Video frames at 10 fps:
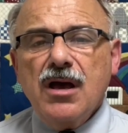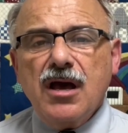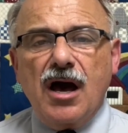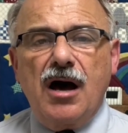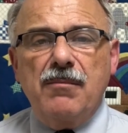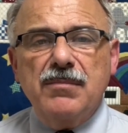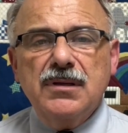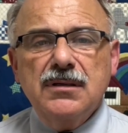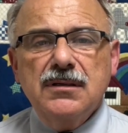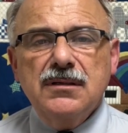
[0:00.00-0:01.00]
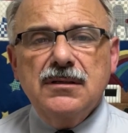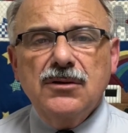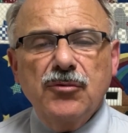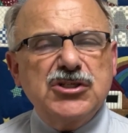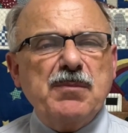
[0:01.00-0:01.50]
come,"
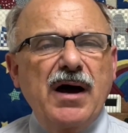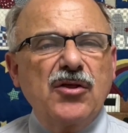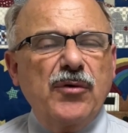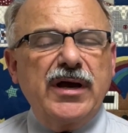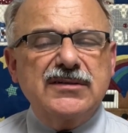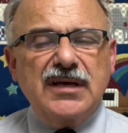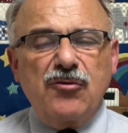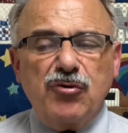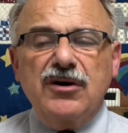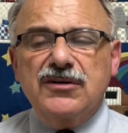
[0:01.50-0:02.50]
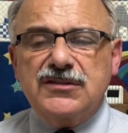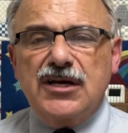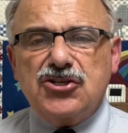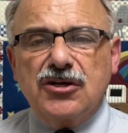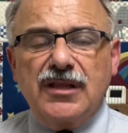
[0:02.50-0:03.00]
which, by the way, is a
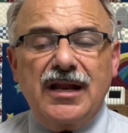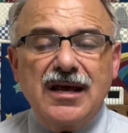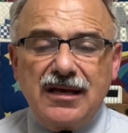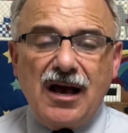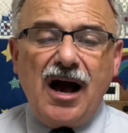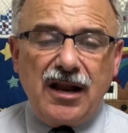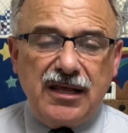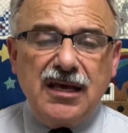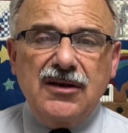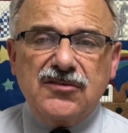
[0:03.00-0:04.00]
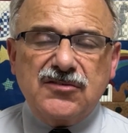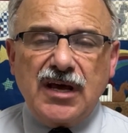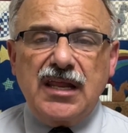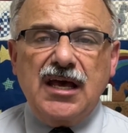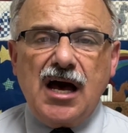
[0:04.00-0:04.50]
realization that God is
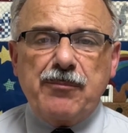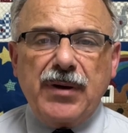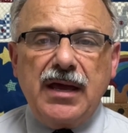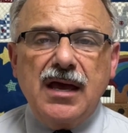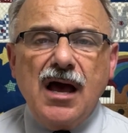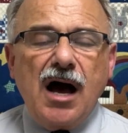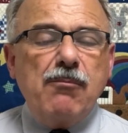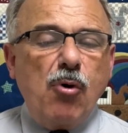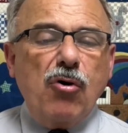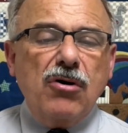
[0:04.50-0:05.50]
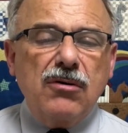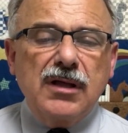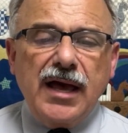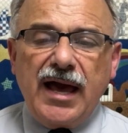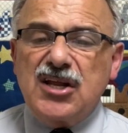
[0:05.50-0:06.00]
setting up a
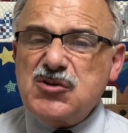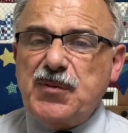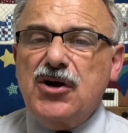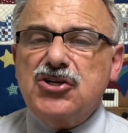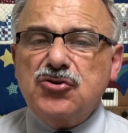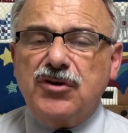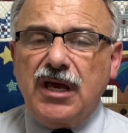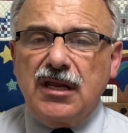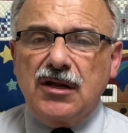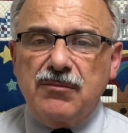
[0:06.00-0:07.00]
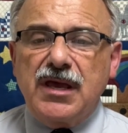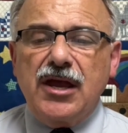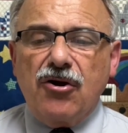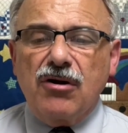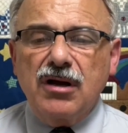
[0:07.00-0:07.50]
moral and a spiritual kingdom
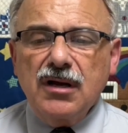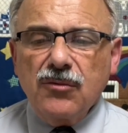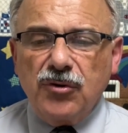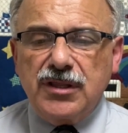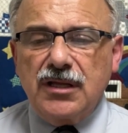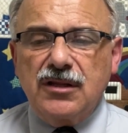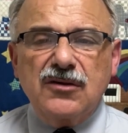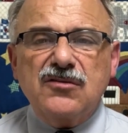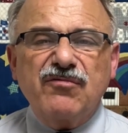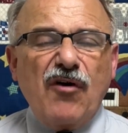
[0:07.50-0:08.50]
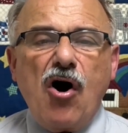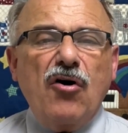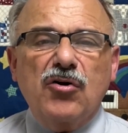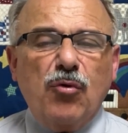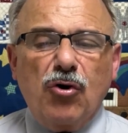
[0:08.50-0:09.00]
here within this
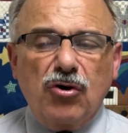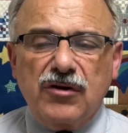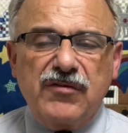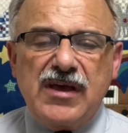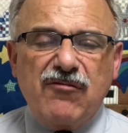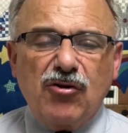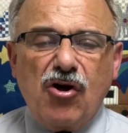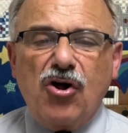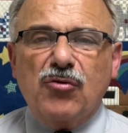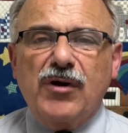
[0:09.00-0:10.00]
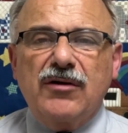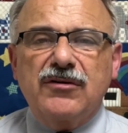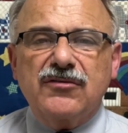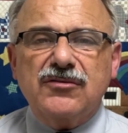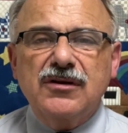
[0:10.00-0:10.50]
fallen world of evil all around us.